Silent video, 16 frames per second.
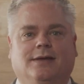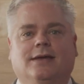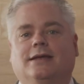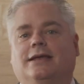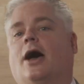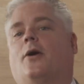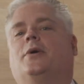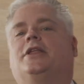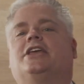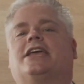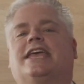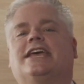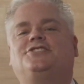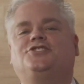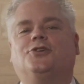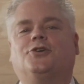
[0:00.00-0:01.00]
Now, when you
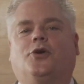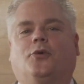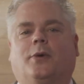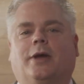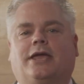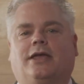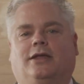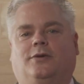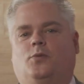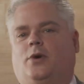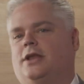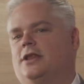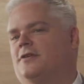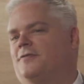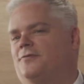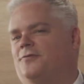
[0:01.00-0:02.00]
get your curriculum, one of
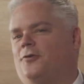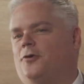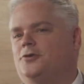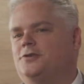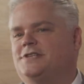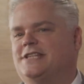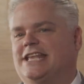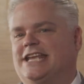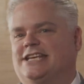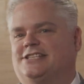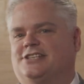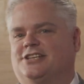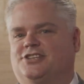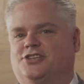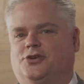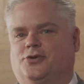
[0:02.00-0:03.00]
the first things to
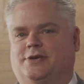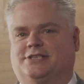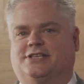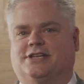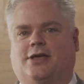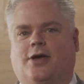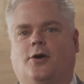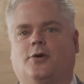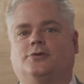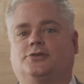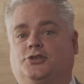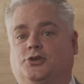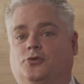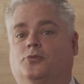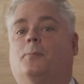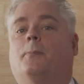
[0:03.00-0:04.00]
do is to go
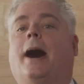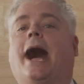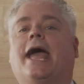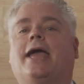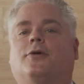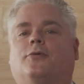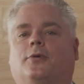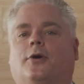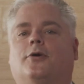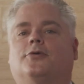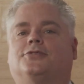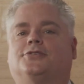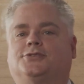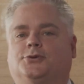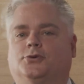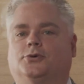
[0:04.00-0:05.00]
to
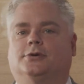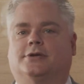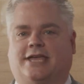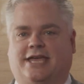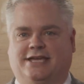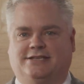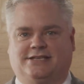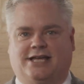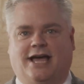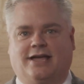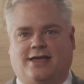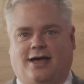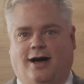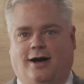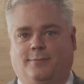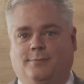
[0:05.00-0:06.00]

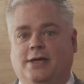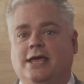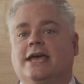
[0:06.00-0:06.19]
mygrowthtoolkit.com